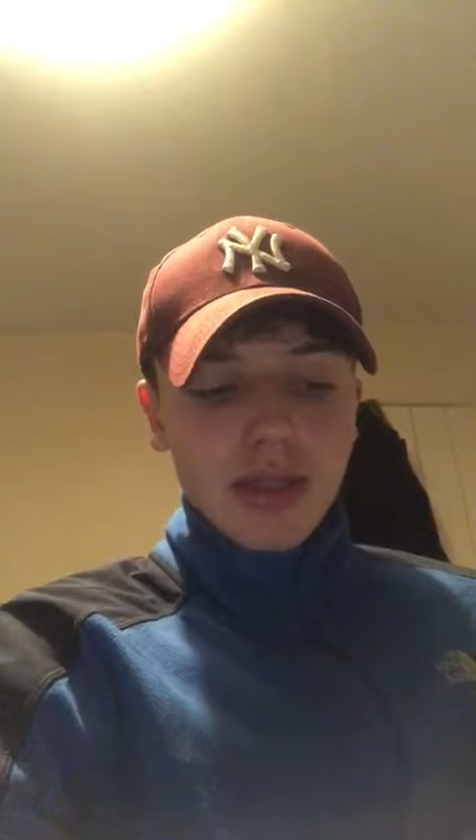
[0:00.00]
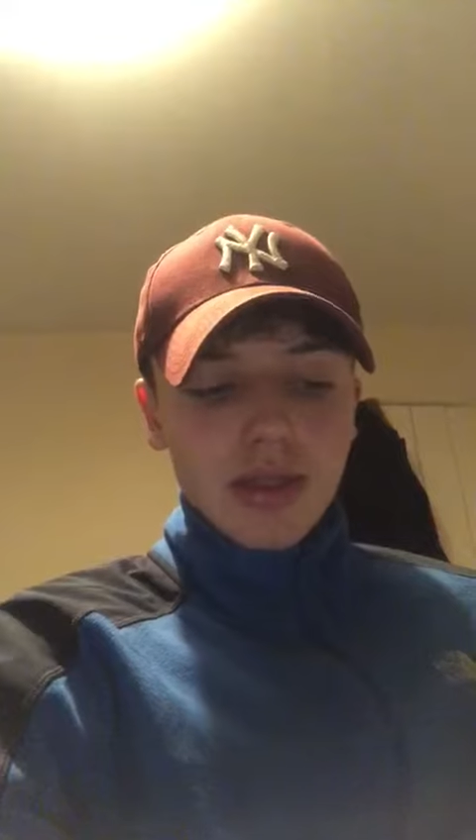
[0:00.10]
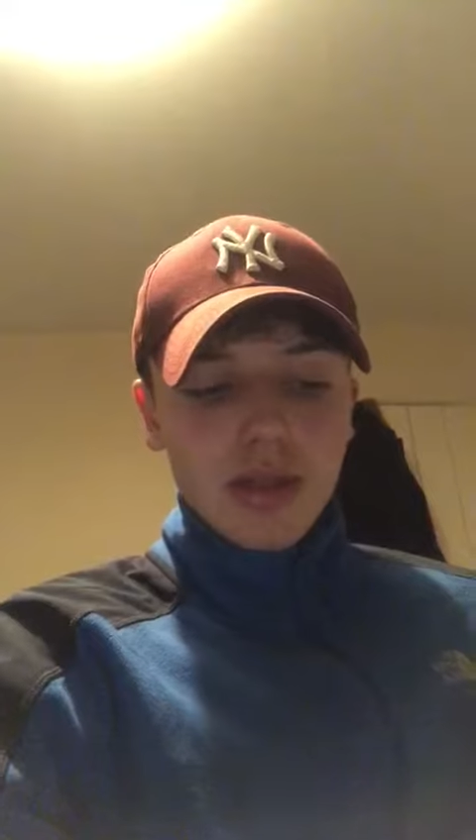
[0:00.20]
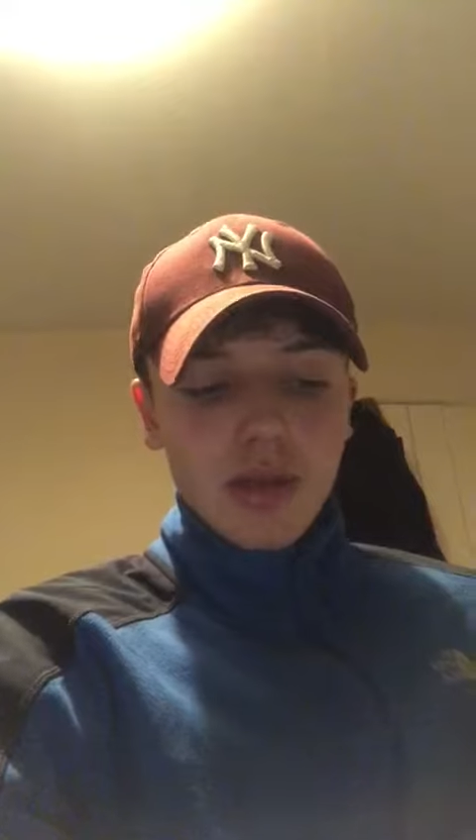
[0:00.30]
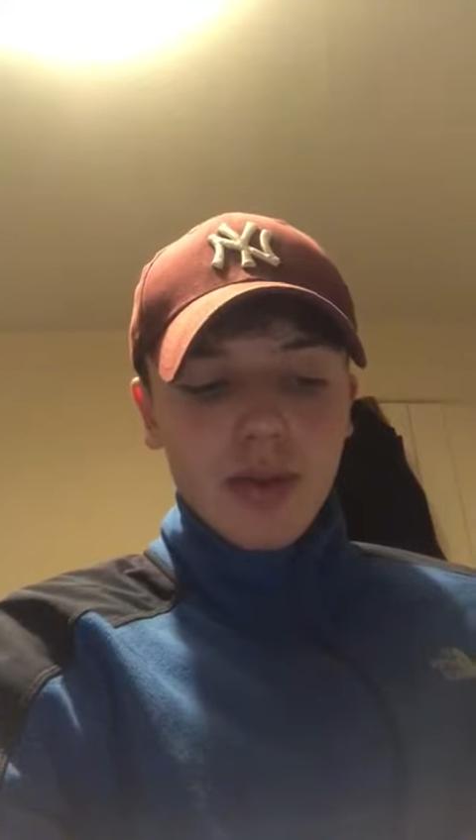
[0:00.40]
to
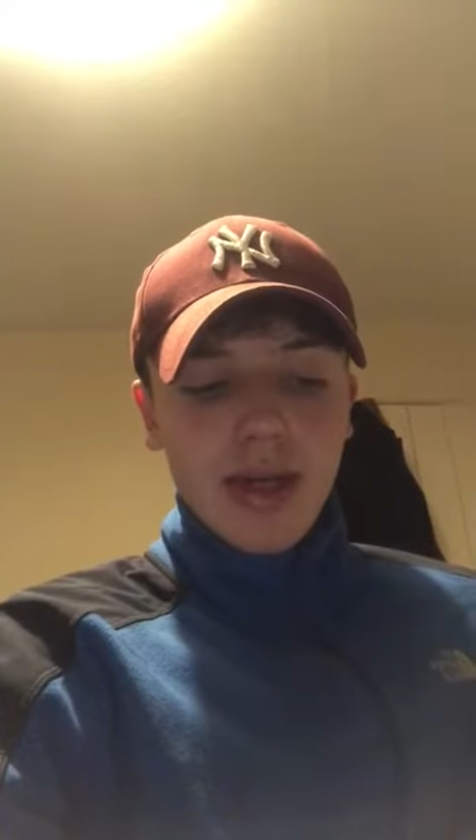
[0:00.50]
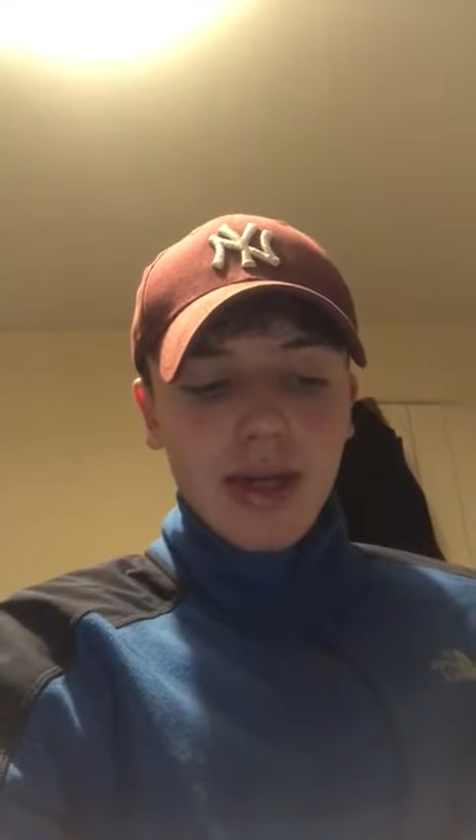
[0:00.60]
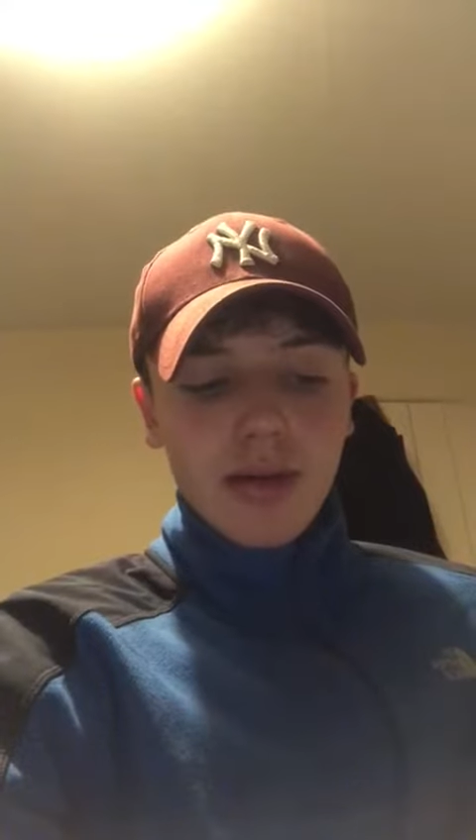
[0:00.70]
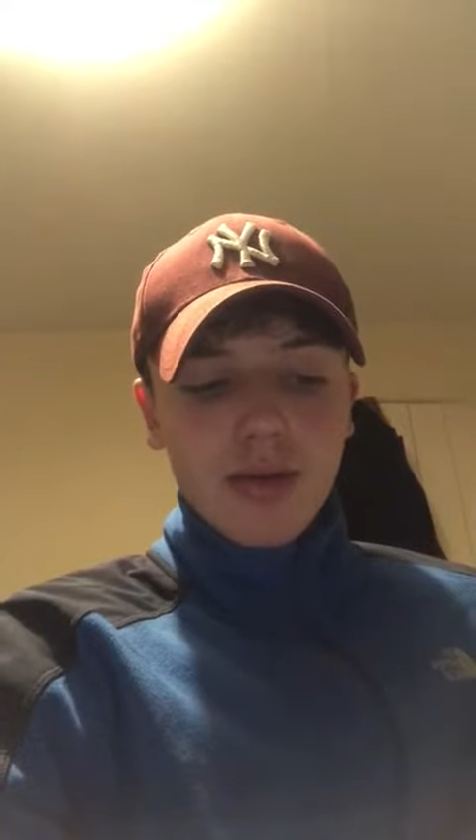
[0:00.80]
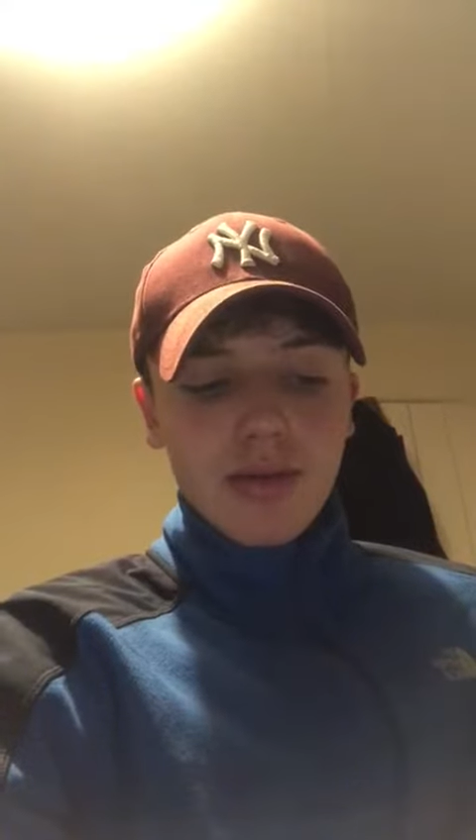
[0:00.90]
do
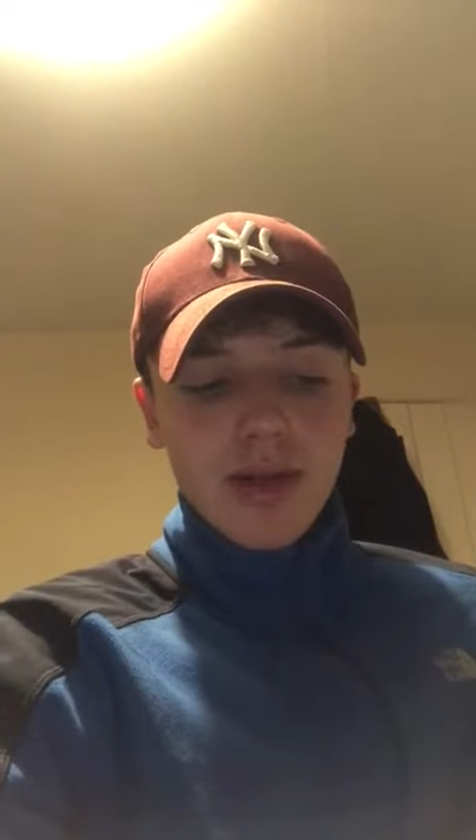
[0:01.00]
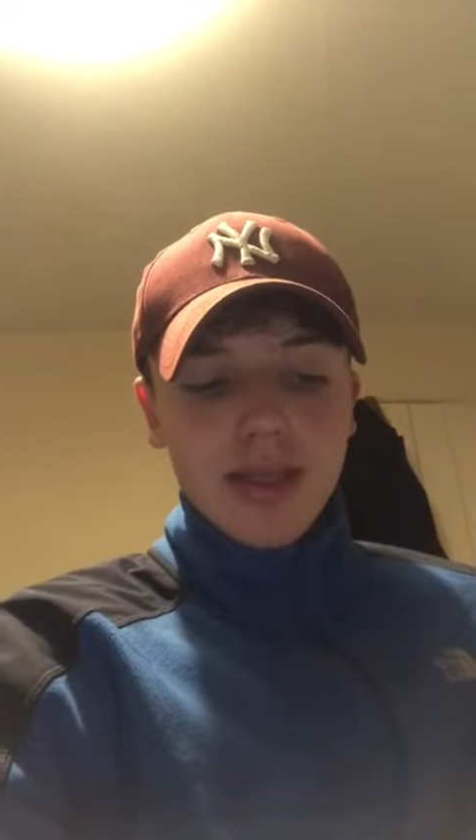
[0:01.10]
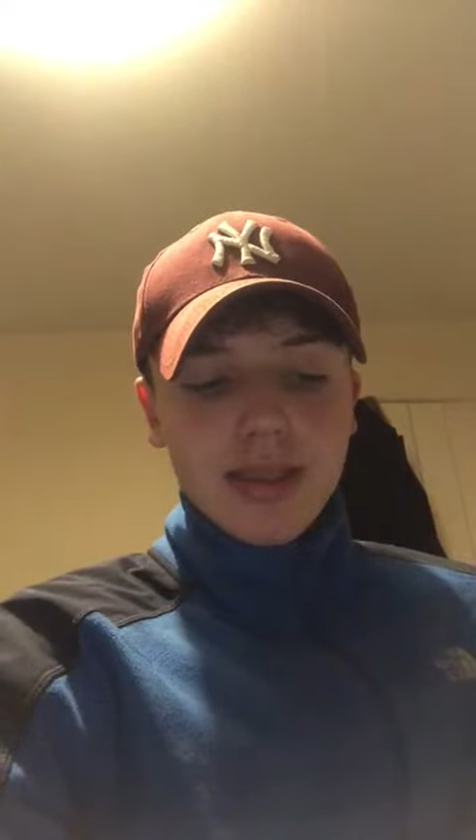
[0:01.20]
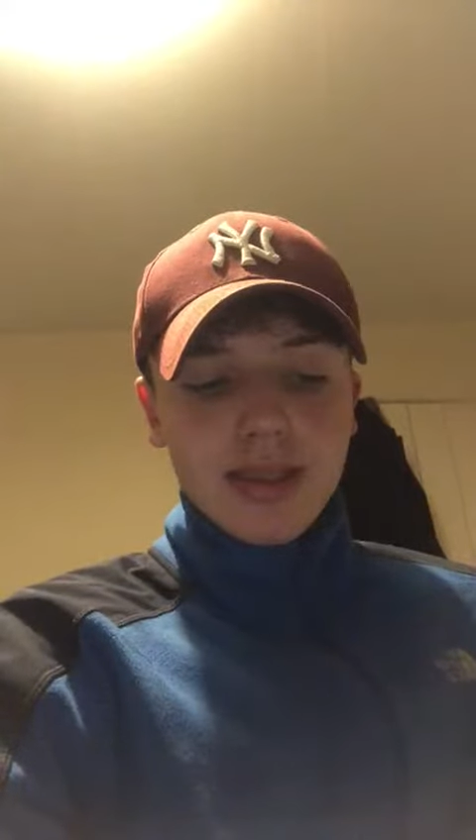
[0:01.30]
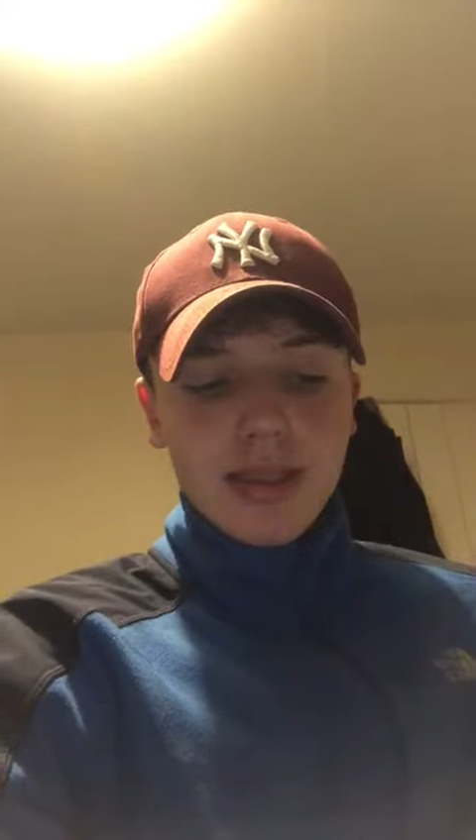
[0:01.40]
out of
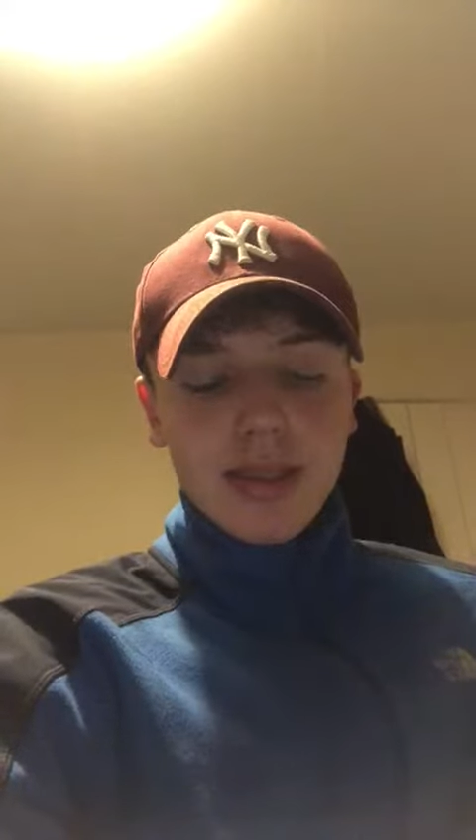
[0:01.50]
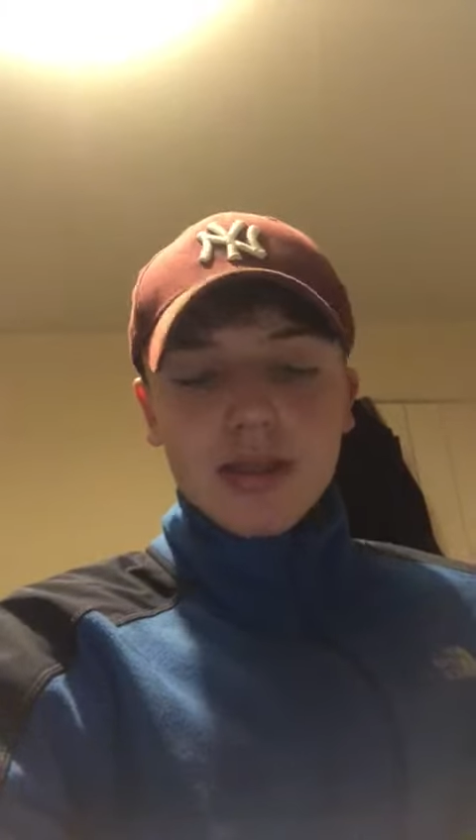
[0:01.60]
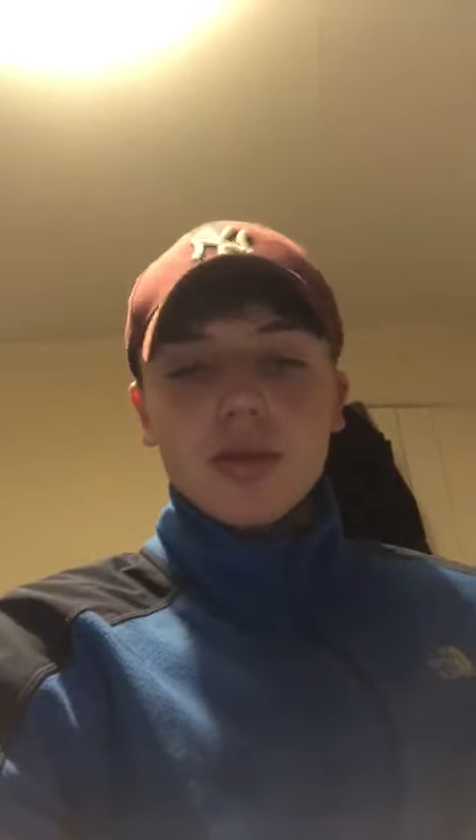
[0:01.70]
racing in